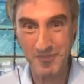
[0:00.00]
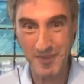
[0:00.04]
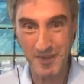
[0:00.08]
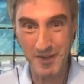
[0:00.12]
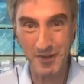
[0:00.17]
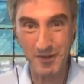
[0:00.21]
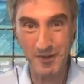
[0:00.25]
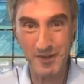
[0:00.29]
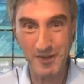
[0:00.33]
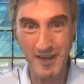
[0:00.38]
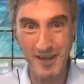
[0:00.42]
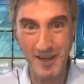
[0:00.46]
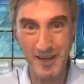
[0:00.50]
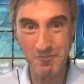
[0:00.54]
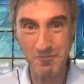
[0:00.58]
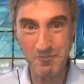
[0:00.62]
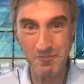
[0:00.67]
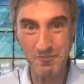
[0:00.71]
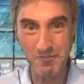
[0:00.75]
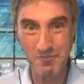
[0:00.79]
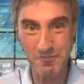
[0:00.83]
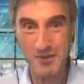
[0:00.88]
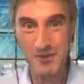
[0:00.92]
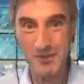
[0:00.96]
Okay,
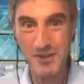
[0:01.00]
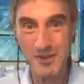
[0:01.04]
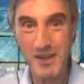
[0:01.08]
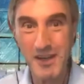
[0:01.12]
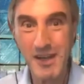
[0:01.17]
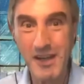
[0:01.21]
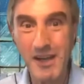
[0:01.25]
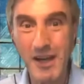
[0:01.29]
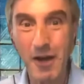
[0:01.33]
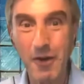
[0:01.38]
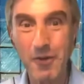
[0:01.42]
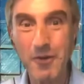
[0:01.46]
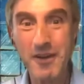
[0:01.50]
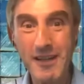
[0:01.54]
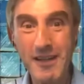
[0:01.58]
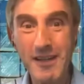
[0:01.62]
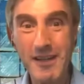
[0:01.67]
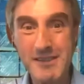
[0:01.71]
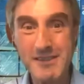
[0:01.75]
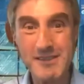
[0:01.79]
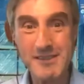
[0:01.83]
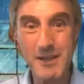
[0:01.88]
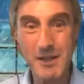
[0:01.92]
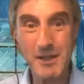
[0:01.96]
good. Our next
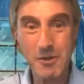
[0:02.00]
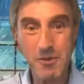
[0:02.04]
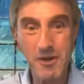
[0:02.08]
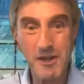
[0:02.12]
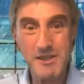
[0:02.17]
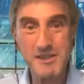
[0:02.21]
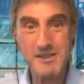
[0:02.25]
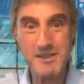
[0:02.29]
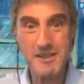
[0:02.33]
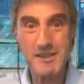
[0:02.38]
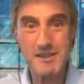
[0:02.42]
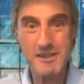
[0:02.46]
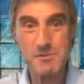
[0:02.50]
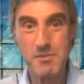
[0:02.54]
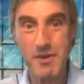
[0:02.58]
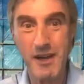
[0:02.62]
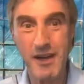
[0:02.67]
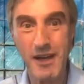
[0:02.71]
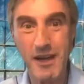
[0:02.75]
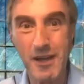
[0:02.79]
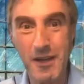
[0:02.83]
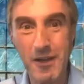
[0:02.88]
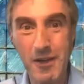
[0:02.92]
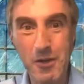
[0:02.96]
question is by
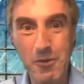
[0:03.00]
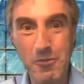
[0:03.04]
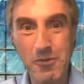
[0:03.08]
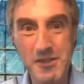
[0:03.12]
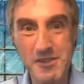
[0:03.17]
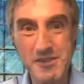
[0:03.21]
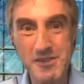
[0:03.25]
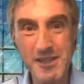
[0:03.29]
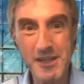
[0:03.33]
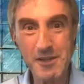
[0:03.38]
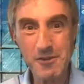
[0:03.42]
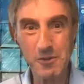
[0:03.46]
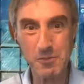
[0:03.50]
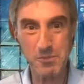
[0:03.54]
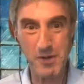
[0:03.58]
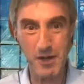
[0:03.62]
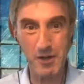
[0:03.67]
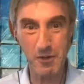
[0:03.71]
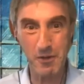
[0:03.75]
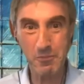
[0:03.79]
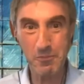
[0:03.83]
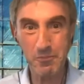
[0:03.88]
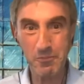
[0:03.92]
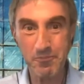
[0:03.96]
Louis Siegelbaum.
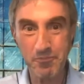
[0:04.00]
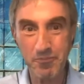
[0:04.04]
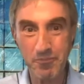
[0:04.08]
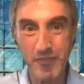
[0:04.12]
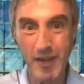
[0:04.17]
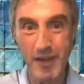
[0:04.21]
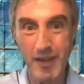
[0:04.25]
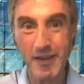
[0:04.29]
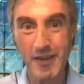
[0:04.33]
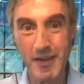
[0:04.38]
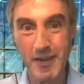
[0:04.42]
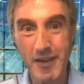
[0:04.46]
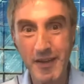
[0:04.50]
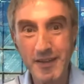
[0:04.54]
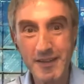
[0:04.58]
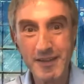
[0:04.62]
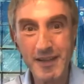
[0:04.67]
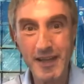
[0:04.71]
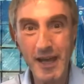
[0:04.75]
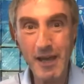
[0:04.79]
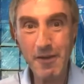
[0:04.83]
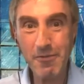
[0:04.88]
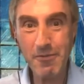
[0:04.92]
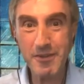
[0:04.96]
The
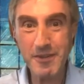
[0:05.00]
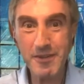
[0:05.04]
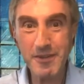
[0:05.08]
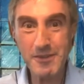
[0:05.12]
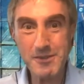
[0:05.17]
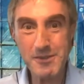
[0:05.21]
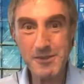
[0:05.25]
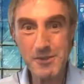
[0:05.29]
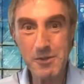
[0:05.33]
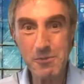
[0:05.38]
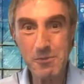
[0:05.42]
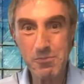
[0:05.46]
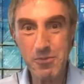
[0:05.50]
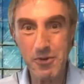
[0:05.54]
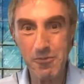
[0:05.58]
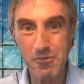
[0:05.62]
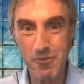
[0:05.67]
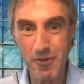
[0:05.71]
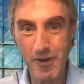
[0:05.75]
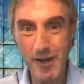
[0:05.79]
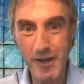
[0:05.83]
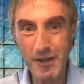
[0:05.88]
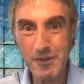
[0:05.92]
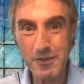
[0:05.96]
evidence you
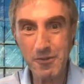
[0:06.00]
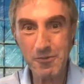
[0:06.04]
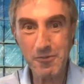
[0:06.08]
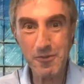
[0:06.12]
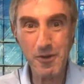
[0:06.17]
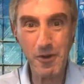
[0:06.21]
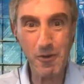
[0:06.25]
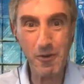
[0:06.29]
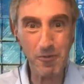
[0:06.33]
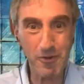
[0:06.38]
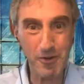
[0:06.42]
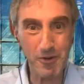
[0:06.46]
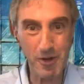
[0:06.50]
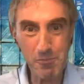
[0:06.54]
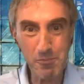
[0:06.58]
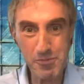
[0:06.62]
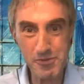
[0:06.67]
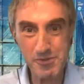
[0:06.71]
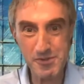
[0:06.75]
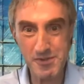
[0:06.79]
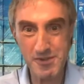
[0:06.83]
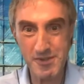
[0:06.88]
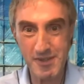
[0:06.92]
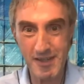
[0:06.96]
provide of
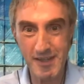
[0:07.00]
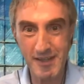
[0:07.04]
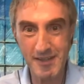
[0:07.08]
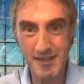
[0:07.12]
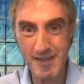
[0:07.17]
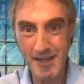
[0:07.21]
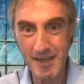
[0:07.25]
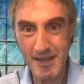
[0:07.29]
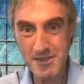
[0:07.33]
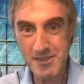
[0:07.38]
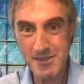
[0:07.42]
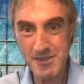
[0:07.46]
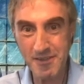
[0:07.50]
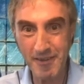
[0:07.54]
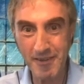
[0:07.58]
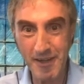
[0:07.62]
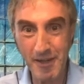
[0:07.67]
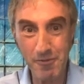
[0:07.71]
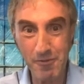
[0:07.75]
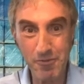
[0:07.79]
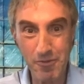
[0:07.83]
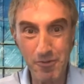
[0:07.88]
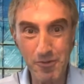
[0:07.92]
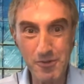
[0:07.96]
cover-ups, intentionally
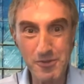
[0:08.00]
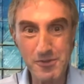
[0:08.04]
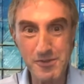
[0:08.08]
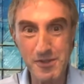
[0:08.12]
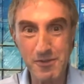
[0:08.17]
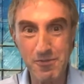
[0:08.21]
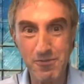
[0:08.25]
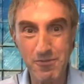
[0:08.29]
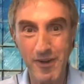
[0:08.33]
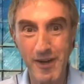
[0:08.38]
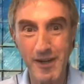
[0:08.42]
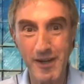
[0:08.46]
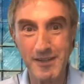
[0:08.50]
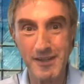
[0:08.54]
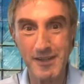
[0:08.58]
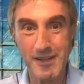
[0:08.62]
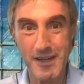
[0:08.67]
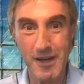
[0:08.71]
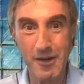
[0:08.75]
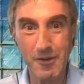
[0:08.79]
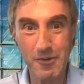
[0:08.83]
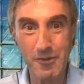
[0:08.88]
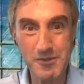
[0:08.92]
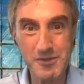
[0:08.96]
falsified
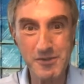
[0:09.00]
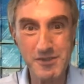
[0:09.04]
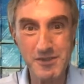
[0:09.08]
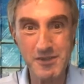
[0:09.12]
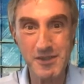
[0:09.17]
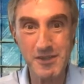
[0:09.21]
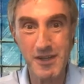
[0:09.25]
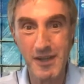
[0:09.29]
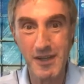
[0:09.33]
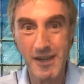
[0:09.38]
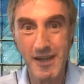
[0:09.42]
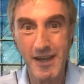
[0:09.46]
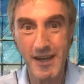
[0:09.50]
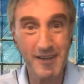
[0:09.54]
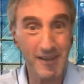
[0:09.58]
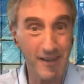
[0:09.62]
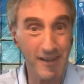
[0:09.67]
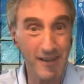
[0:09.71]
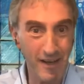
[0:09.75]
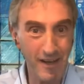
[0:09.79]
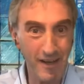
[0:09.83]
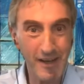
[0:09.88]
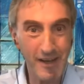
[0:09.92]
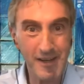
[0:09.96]
accounts, and the
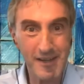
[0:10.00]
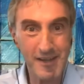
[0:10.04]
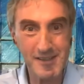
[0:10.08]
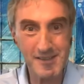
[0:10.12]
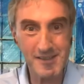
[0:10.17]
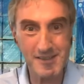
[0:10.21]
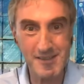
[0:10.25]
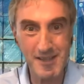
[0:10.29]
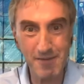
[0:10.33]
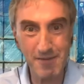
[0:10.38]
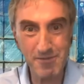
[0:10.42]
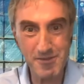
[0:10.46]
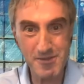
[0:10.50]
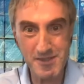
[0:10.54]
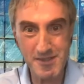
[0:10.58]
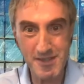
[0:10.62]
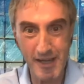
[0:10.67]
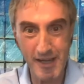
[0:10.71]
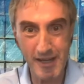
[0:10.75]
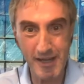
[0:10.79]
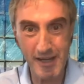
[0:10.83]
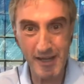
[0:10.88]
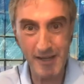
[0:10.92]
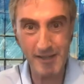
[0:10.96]
like is
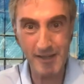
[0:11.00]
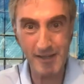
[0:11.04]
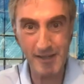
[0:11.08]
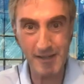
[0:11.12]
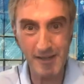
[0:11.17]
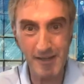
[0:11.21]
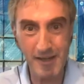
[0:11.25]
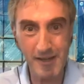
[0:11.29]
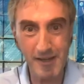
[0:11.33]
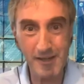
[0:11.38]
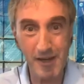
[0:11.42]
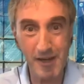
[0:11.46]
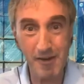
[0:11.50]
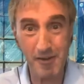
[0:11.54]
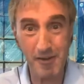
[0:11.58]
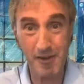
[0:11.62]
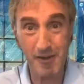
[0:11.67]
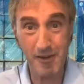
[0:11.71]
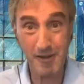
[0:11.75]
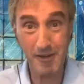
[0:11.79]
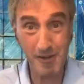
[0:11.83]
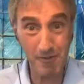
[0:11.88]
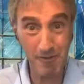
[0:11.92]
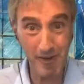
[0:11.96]
devastating and
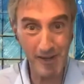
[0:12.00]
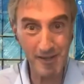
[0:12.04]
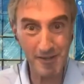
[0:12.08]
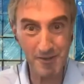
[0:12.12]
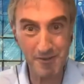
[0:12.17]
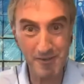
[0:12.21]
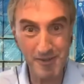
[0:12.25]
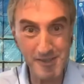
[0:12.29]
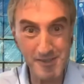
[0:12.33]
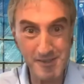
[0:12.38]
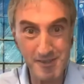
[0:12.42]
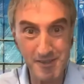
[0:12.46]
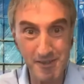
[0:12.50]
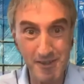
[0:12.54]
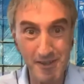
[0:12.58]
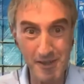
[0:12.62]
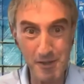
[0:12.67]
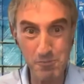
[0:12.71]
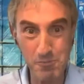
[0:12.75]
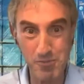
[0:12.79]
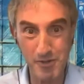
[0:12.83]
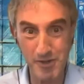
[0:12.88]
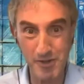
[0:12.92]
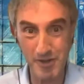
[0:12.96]
characteristically
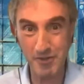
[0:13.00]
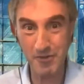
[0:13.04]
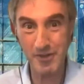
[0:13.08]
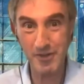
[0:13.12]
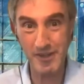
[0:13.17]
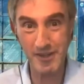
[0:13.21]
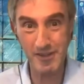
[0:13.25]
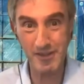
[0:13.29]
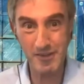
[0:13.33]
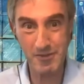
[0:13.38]
brilliant.